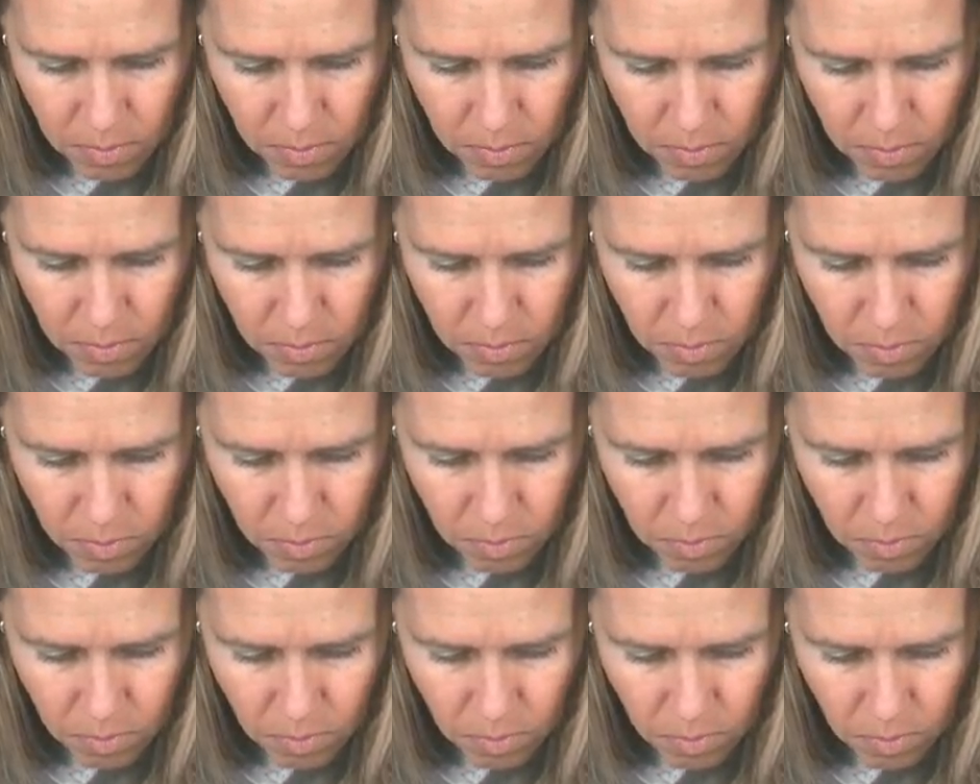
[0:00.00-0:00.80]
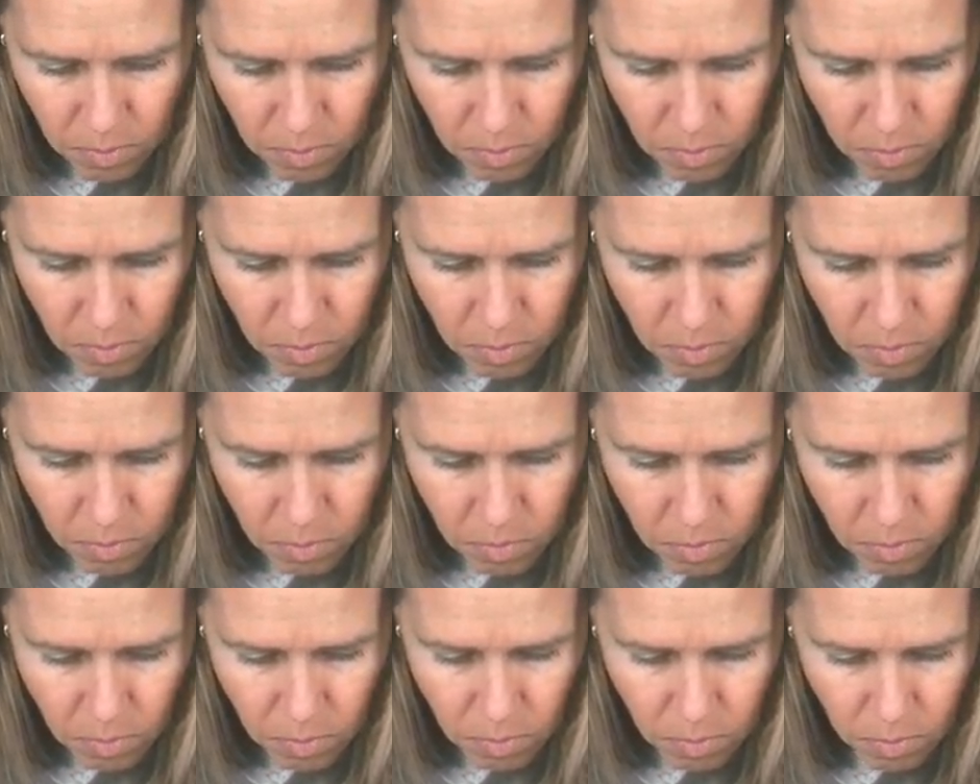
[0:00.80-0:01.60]

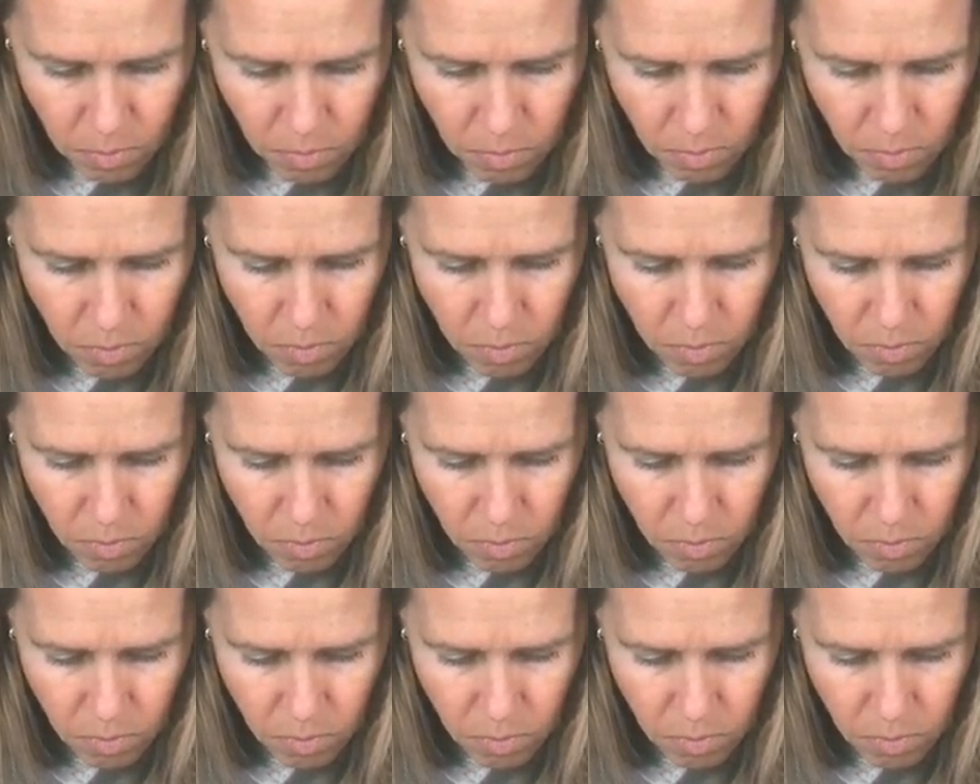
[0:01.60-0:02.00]
Nothing is said.